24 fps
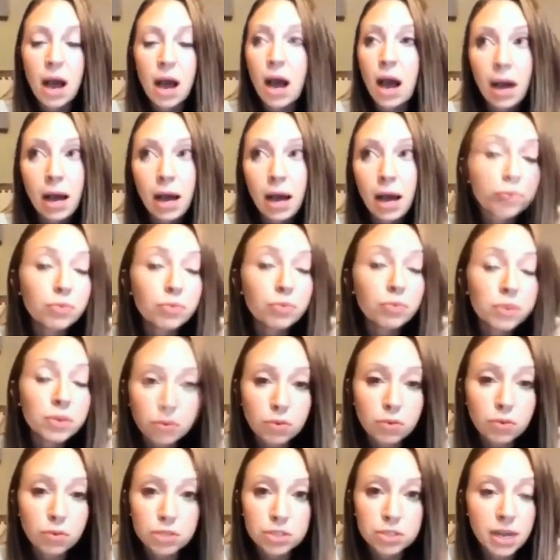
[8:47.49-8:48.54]
I'm
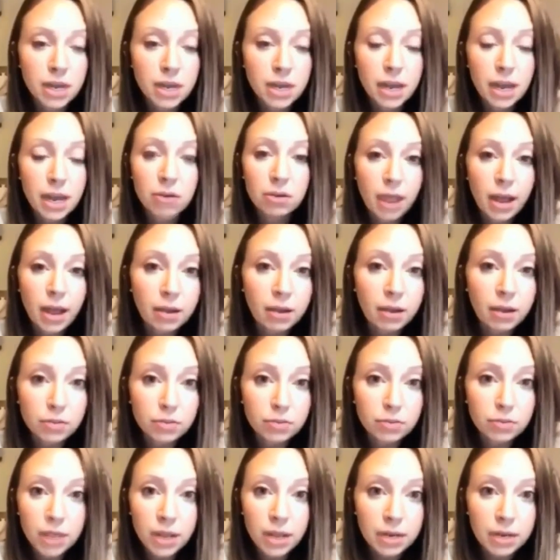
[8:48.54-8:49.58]
really fortunate I don't have
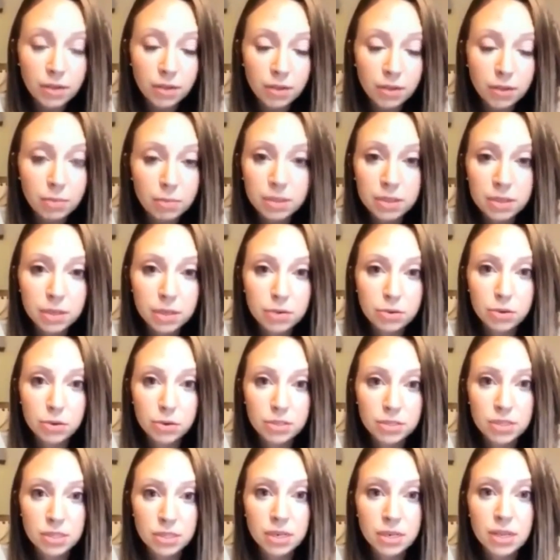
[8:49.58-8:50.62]
any family in New
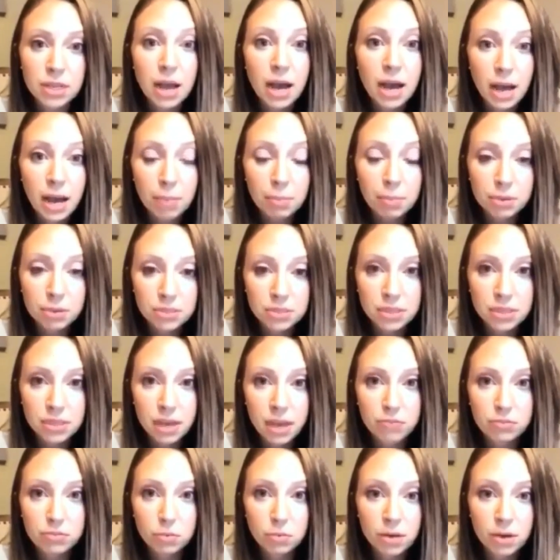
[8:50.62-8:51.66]
York City that I personally
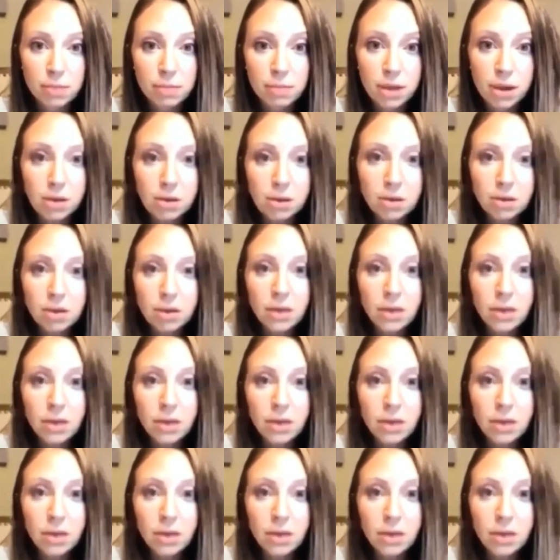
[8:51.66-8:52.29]
have to worry about.